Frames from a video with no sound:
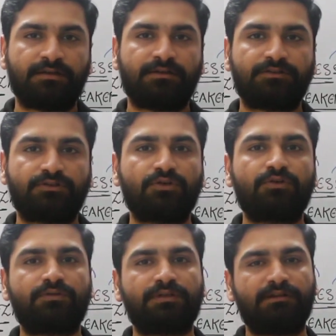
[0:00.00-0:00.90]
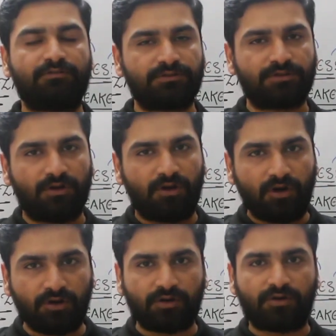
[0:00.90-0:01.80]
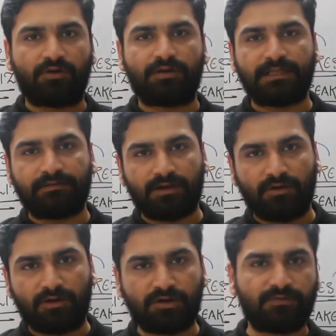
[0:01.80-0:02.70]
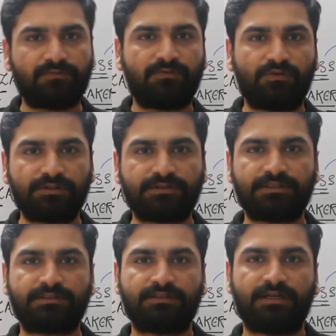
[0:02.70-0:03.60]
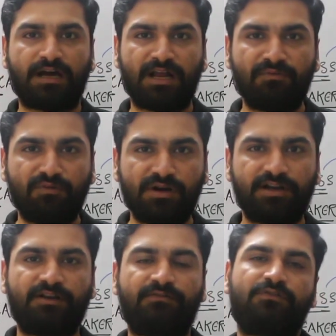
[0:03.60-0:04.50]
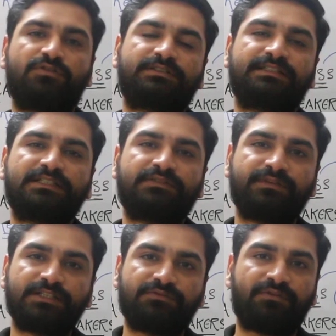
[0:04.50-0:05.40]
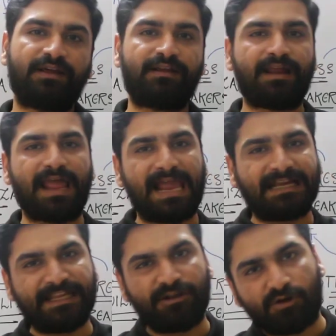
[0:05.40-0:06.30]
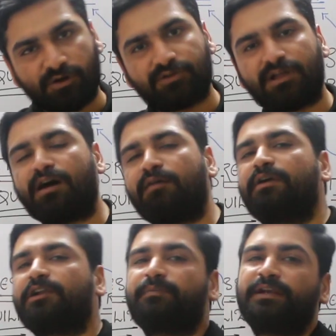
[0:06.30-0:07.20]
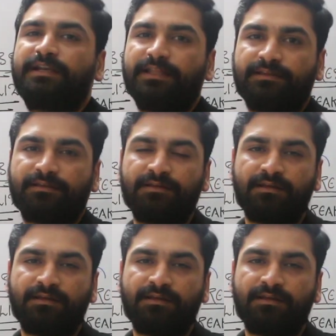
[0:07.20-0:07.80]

So there were a lot of forces, the unwanted forces which were acting onto the abutment teeth.